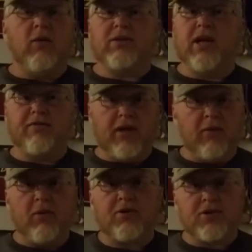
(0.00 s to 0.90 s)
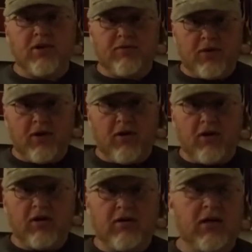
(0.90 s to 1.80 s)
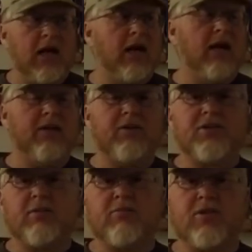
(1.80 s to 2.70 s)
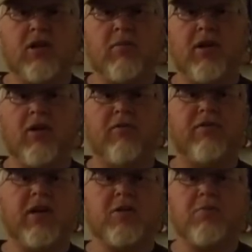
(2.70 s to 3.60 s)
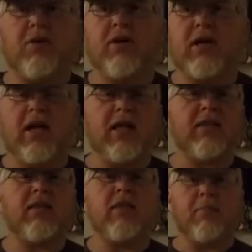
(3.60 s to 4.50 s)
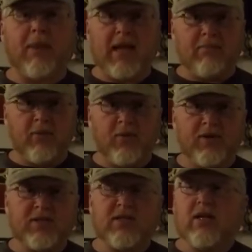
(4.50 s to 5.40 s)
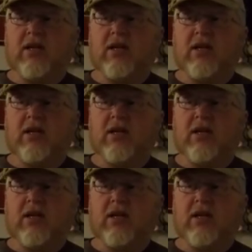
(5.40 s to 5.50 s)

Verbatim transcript: Definitely works good for gar. Uh, there's some gentlemen on Facebook, uh, the Bank Boys.